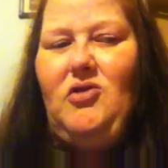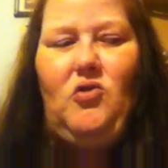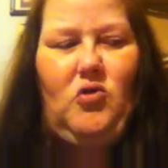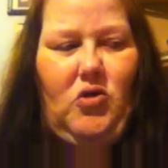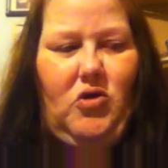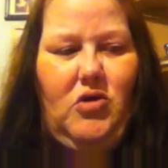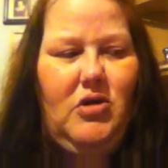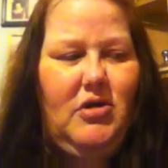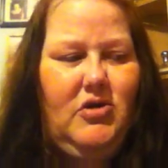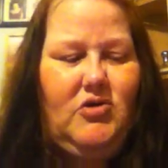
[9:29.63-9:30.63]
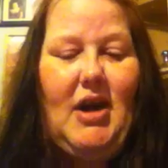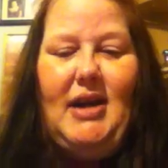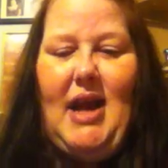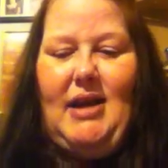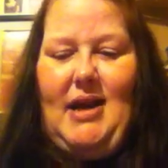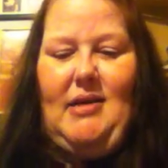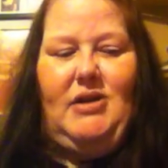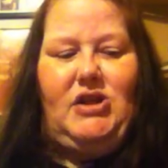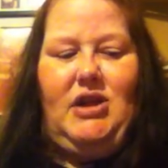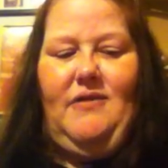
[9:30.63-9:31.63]
Or drawing that
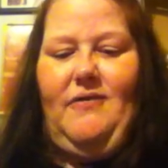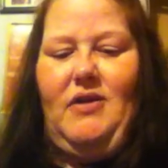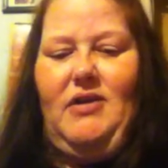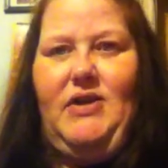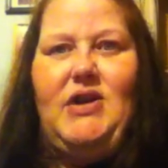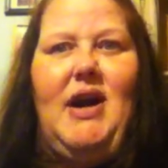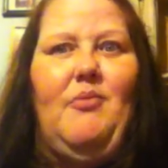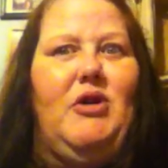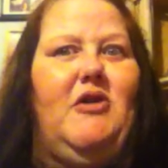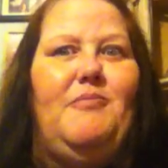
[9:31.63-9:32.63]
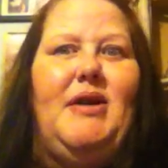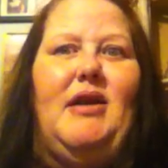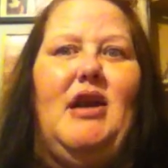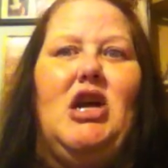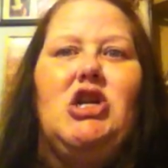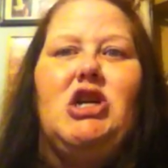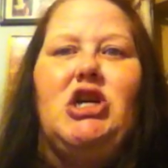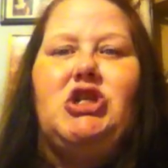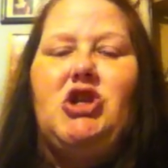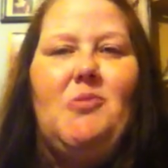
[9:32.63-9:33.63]
analogy of the time when you've been
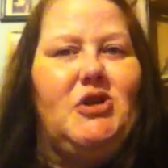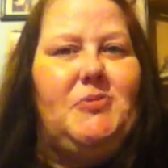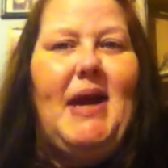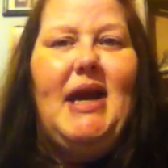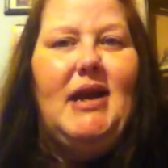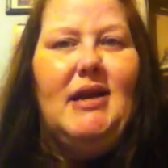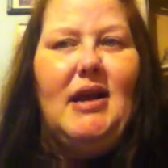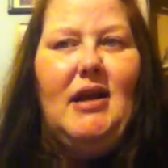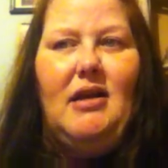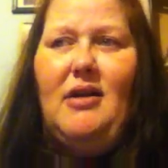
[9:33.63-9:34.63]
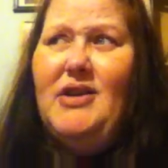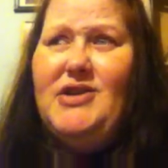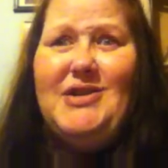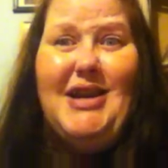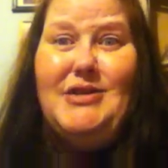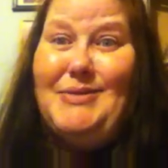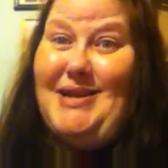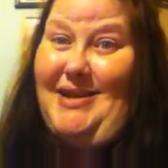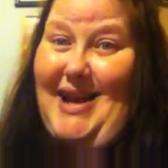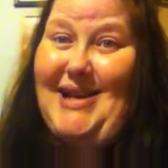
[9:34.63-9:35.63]
in so much pain that sex is
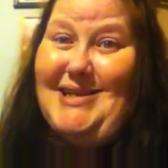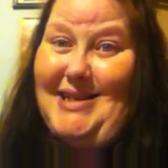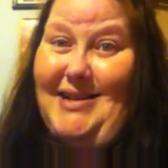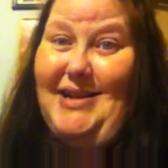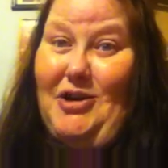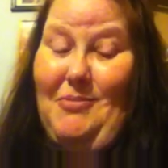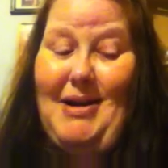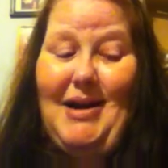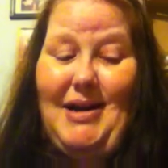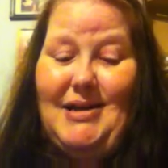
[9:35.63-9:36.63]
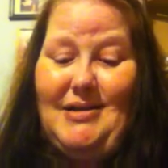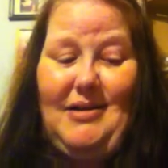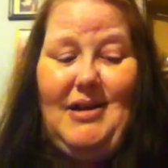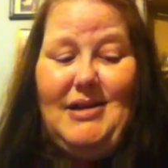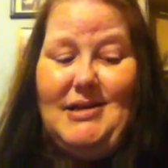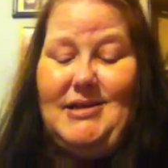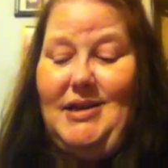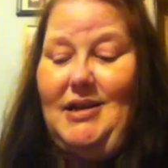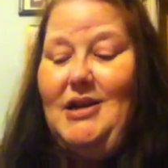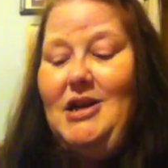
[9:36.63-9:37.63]
the last thing on your mind, in all
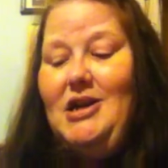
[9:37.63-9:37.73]
honesty.